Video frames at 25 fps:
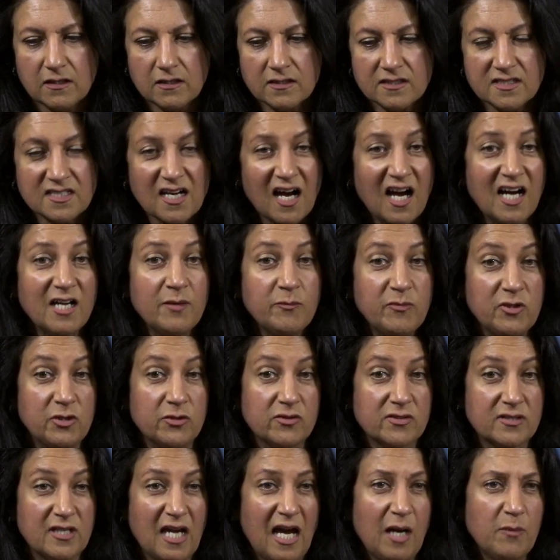Time
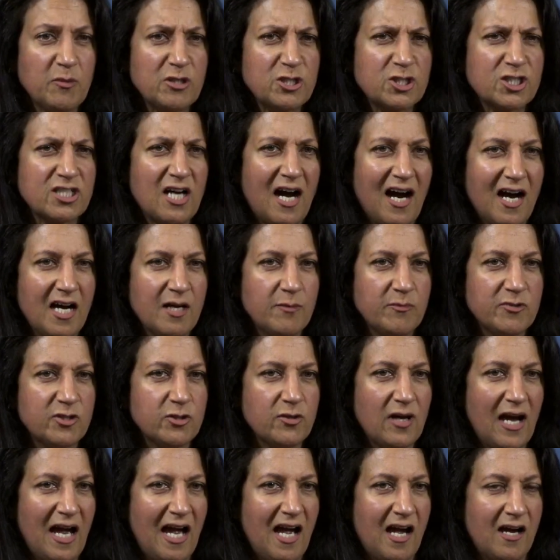use. How much time do you
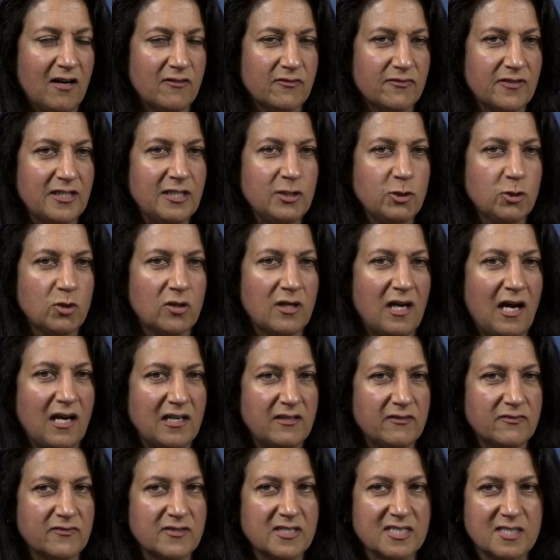have in your
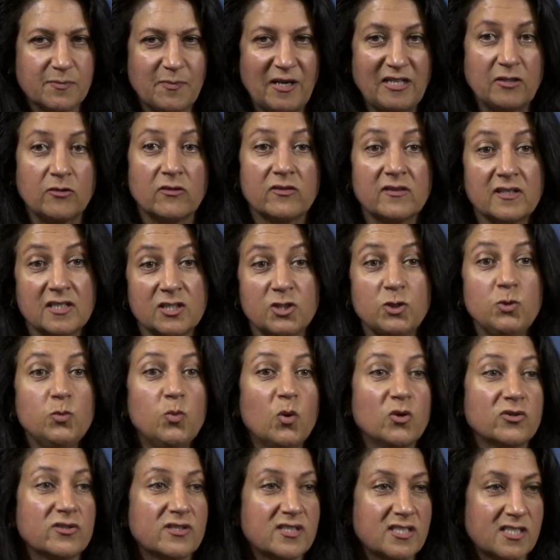life to spend on things you
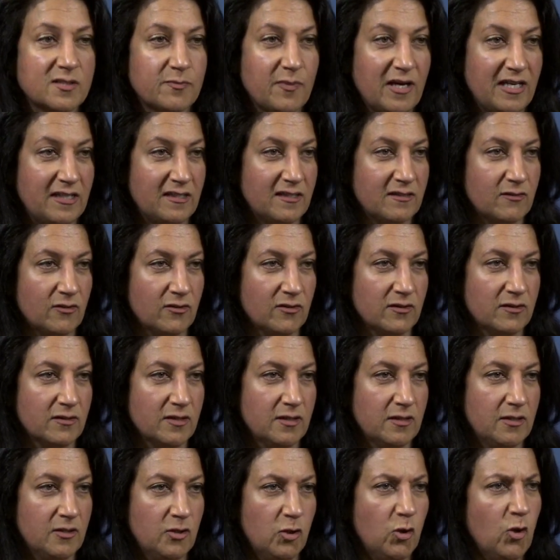want to spend on,
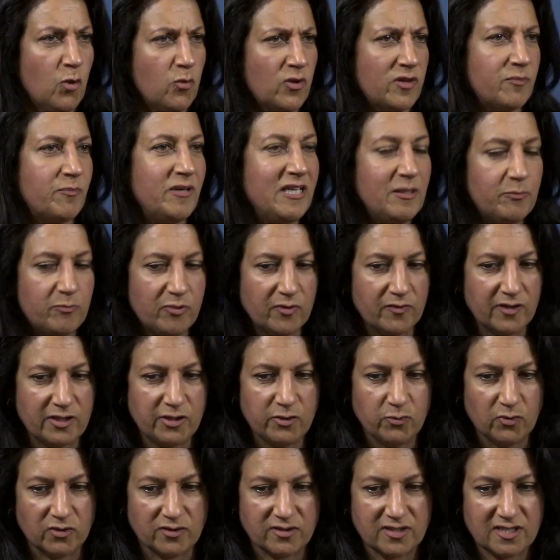or with people that you
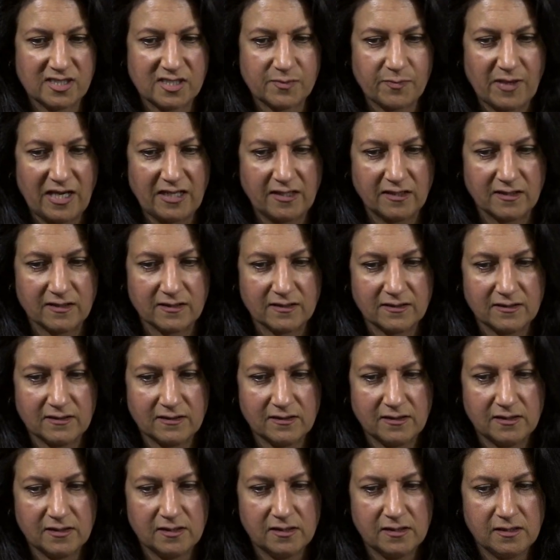want to spend?
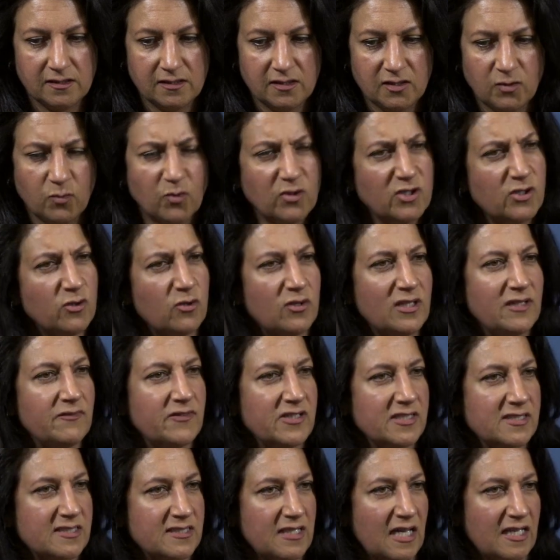What are your
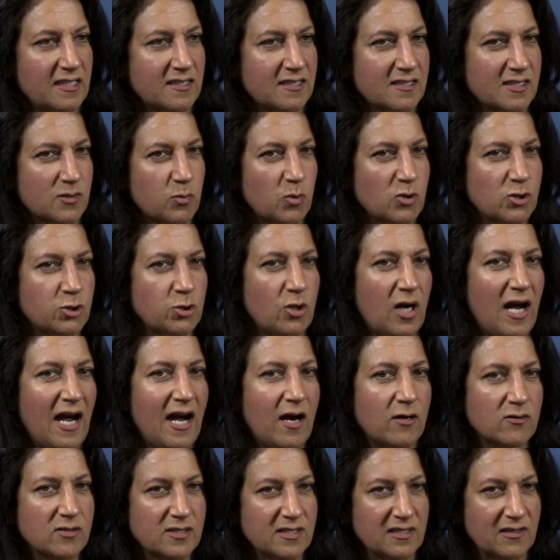living standards? What's your
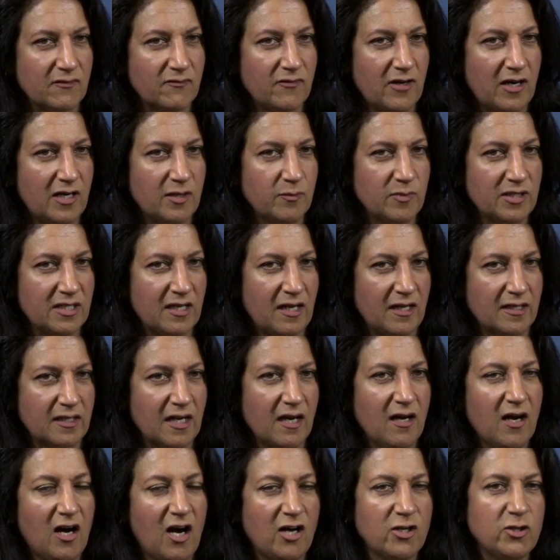housing environment like?
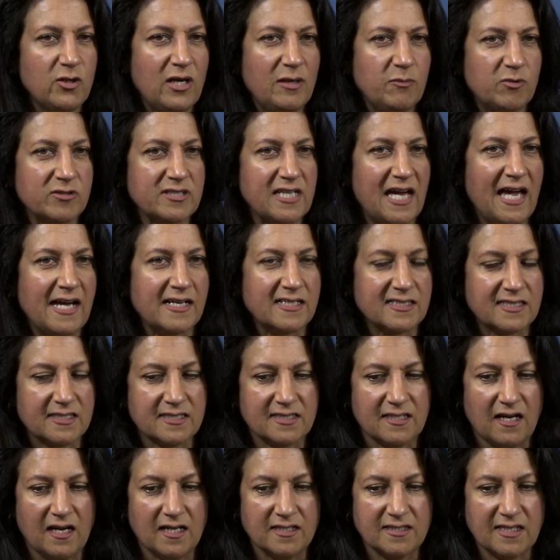Are you able to
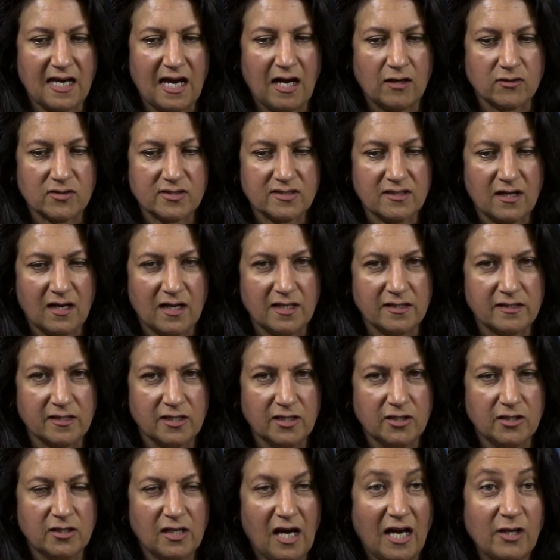exercise outside?
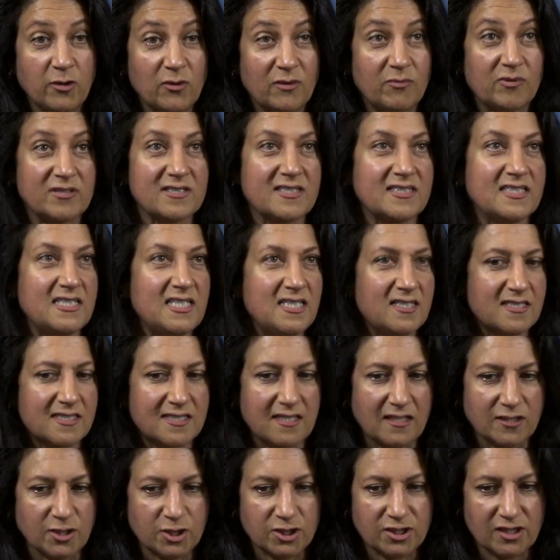Are you able to see the
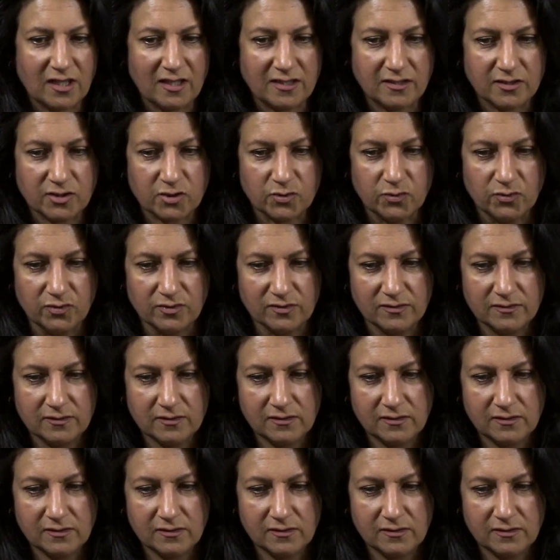sunshine at all?